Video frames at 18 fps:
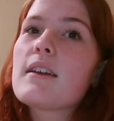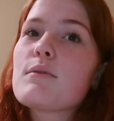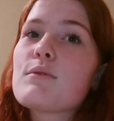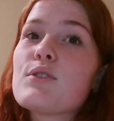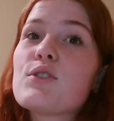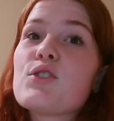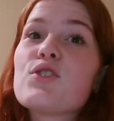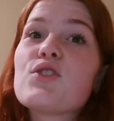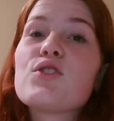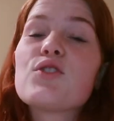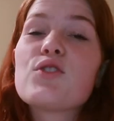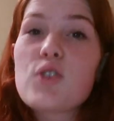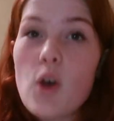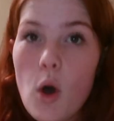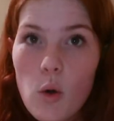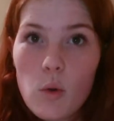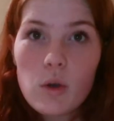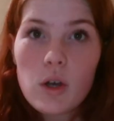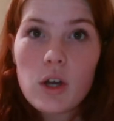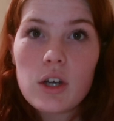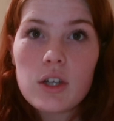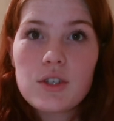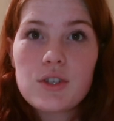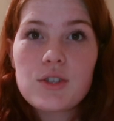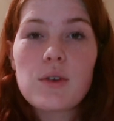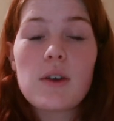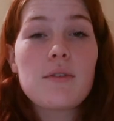It was so
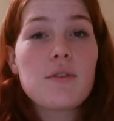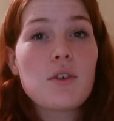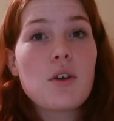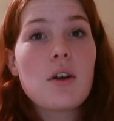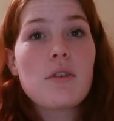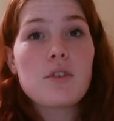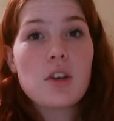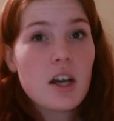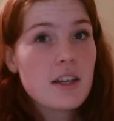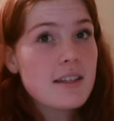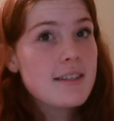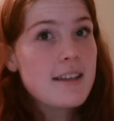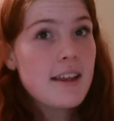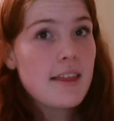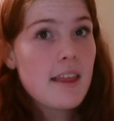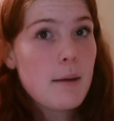good. So if you have not seen